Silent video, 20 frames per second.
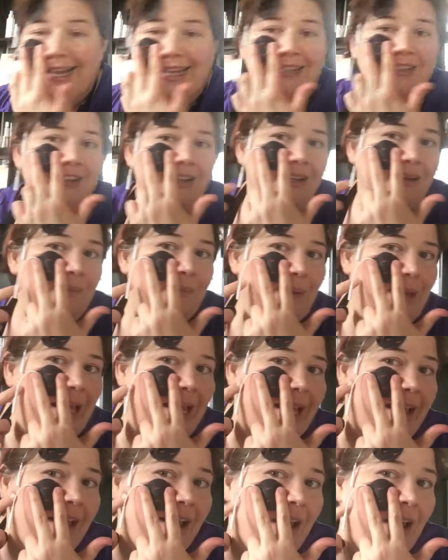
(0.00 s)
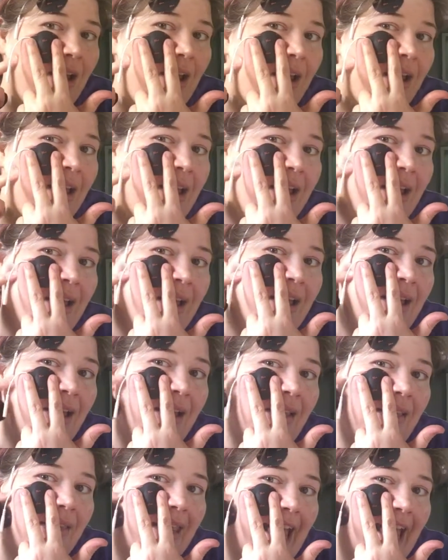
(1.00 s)
It's going to be
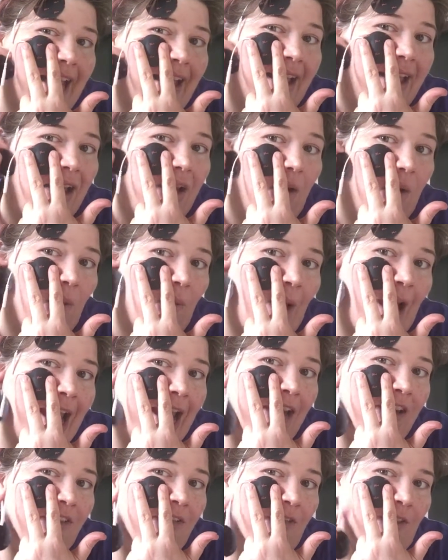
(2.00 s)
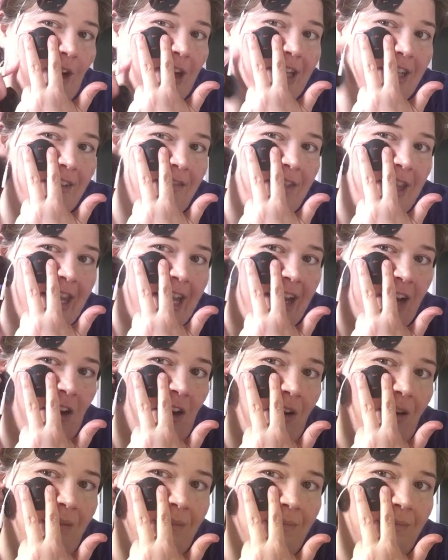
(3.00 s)
like right in front of the
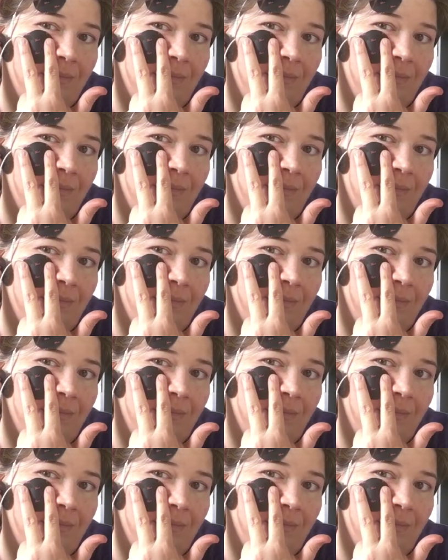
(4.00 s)
ear.